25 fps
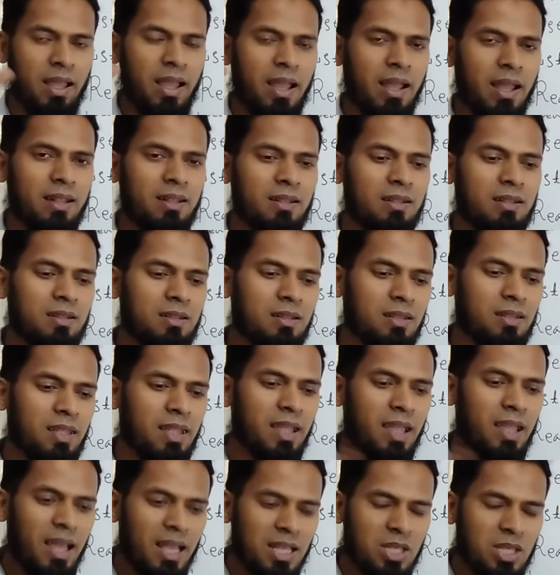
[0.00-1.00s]
and
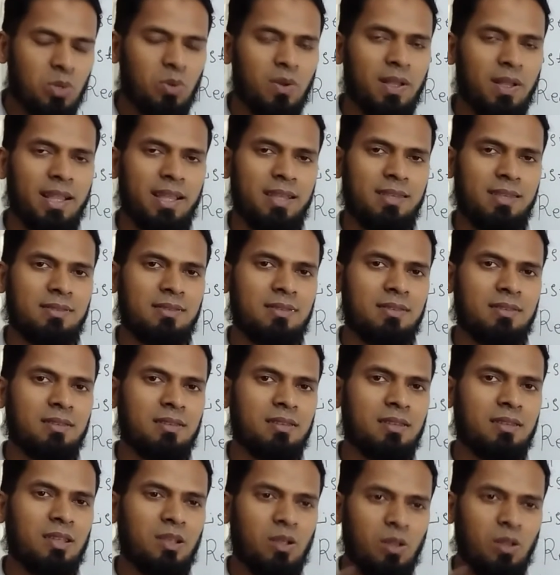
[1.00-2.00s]
as well as
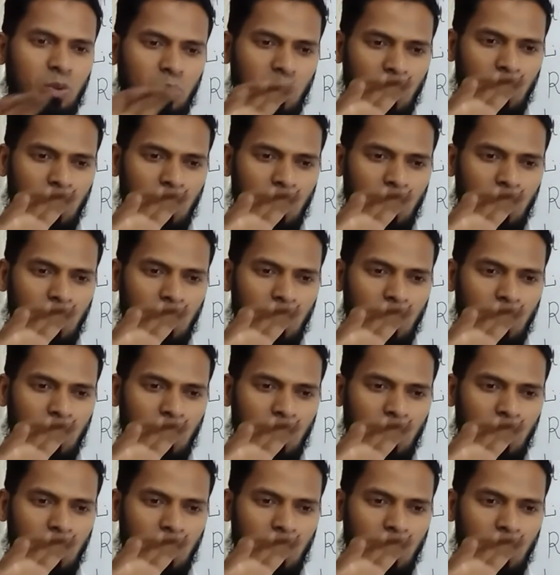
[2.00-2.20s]
you will